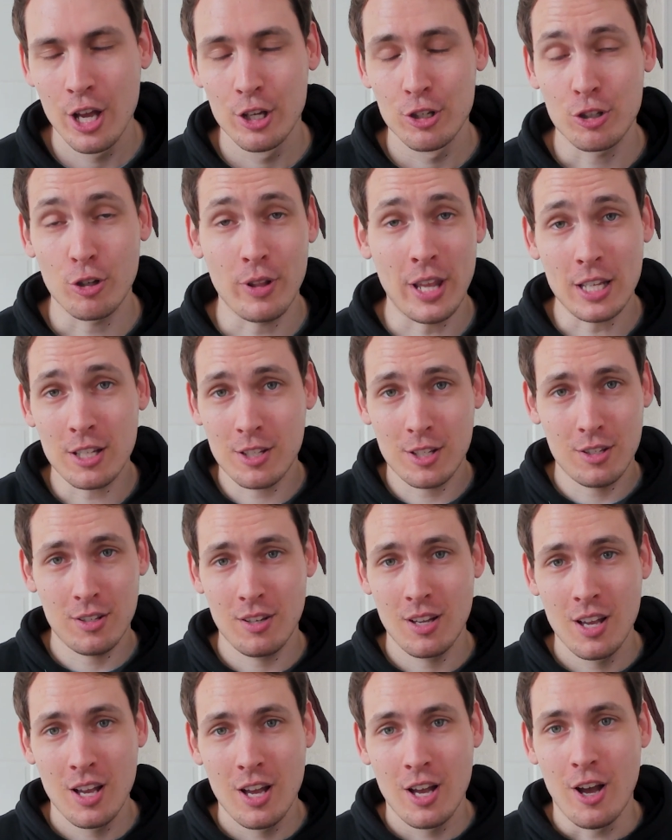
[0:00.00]
So that's
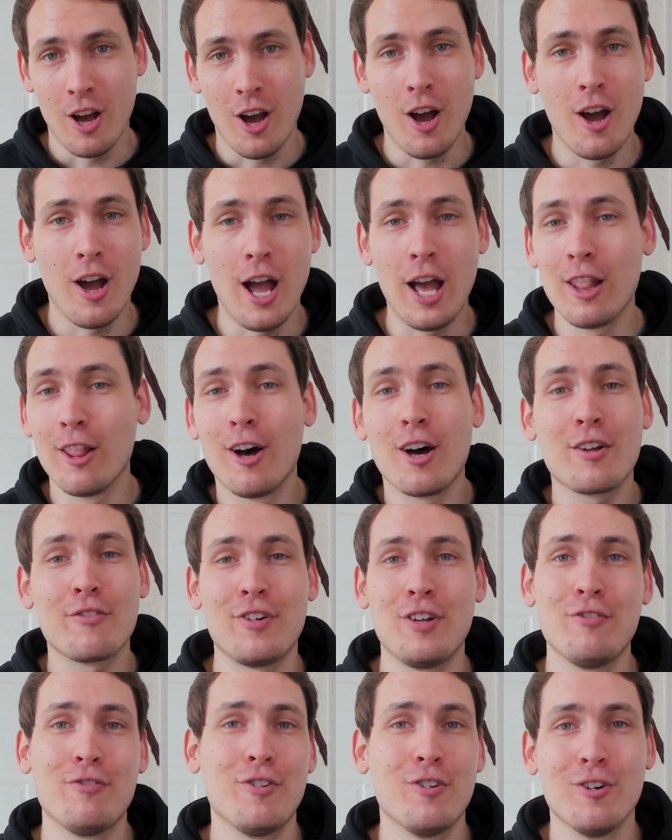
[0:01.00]
a lot of
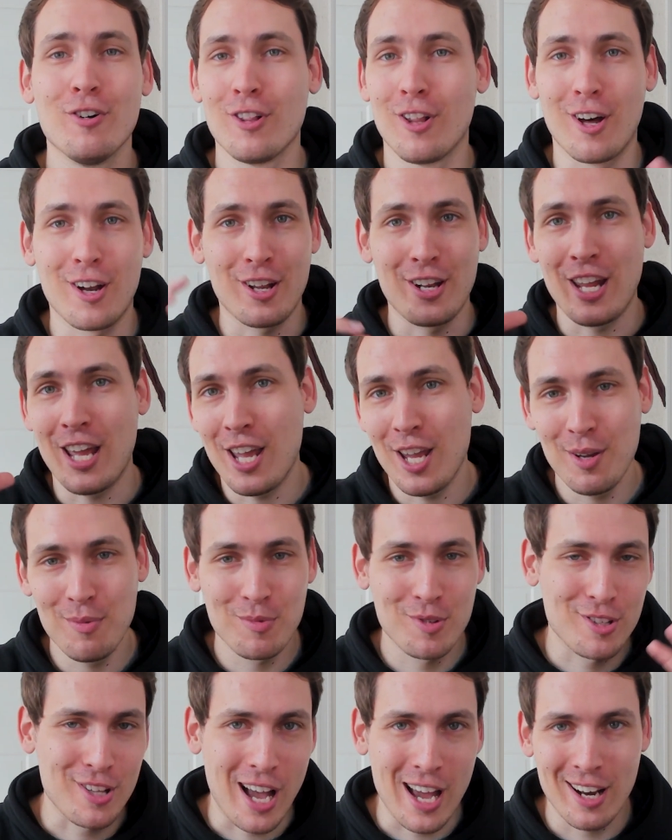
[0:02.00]
info, a lot of
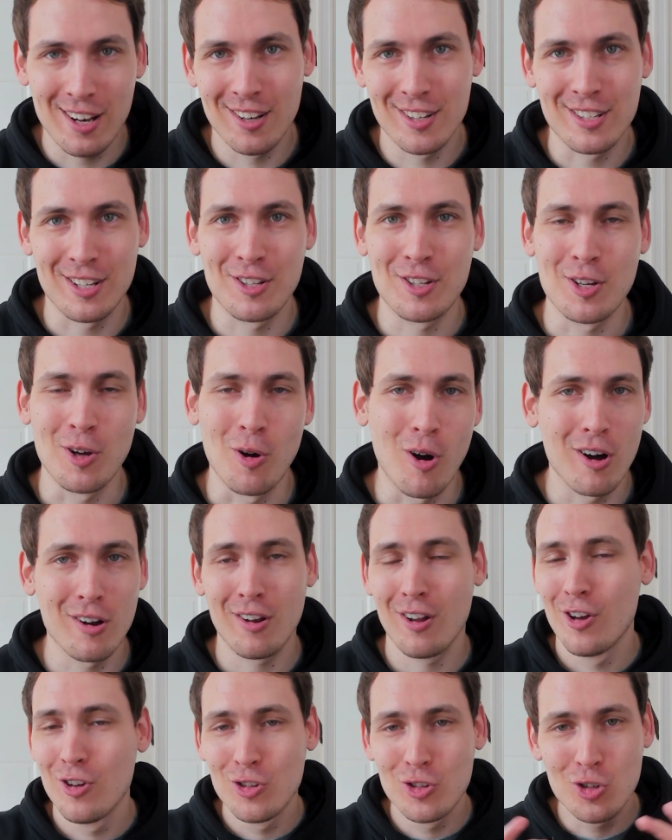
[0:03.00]
names, titles, and so
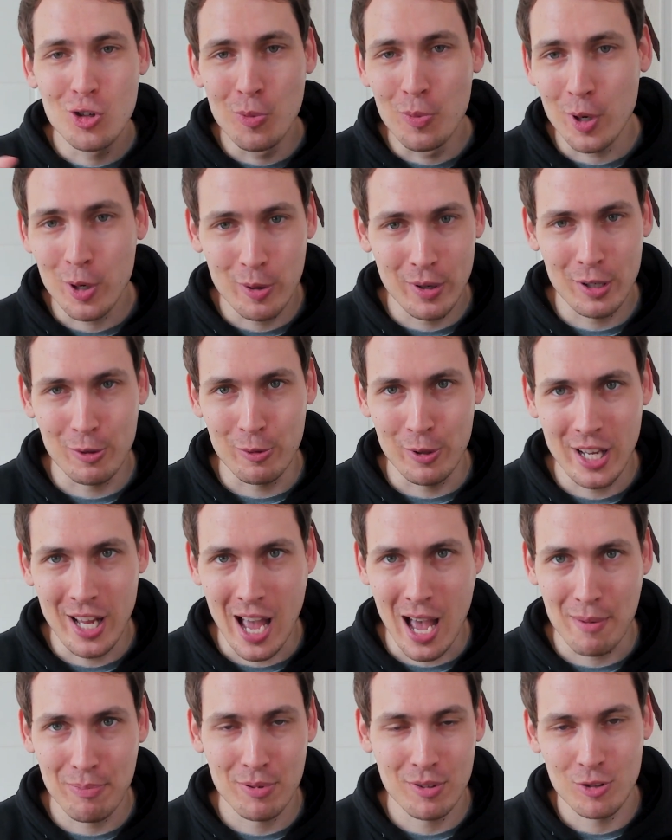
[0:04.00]
on. Super quick
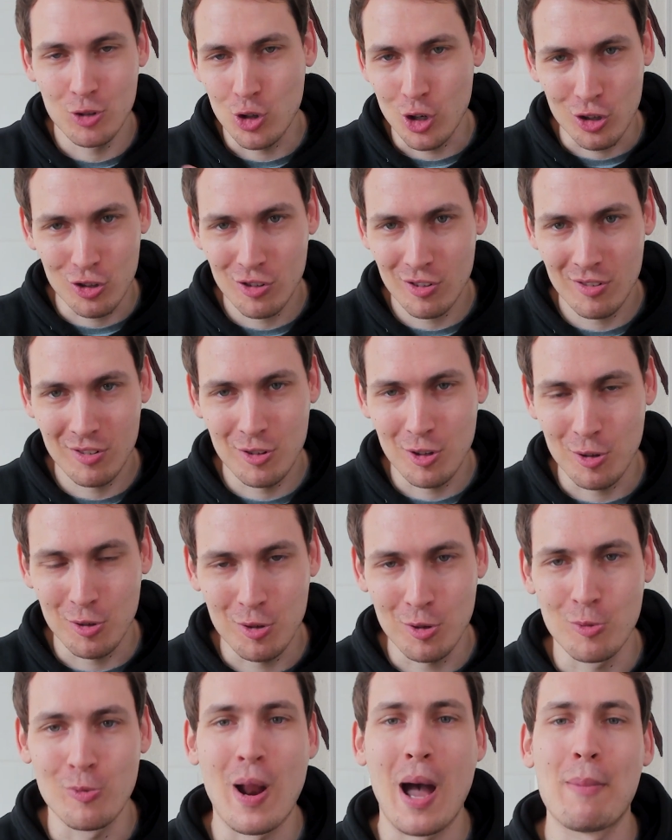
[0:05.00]
recap just
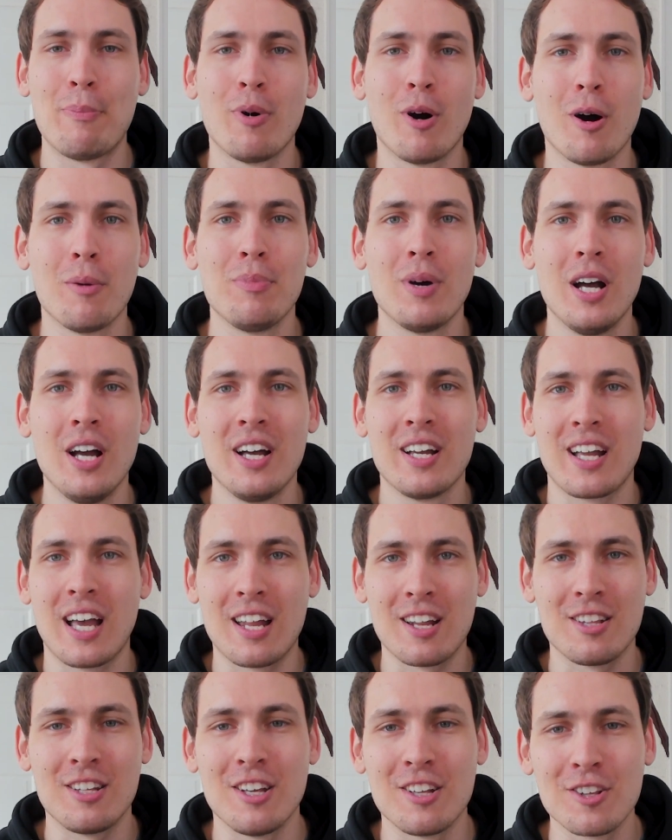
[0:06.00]
to wrap up
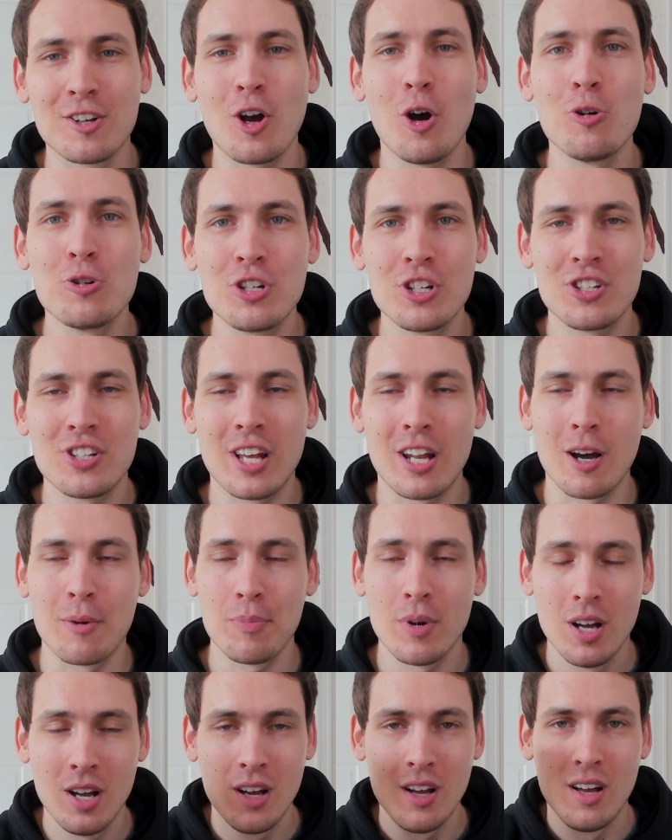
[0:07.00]
kind of the coaching
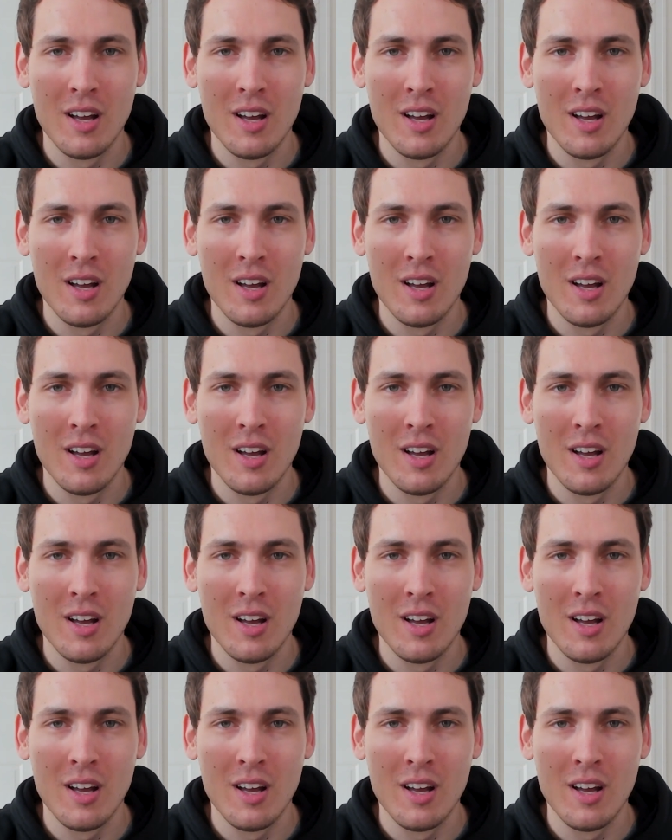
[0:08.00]
setup.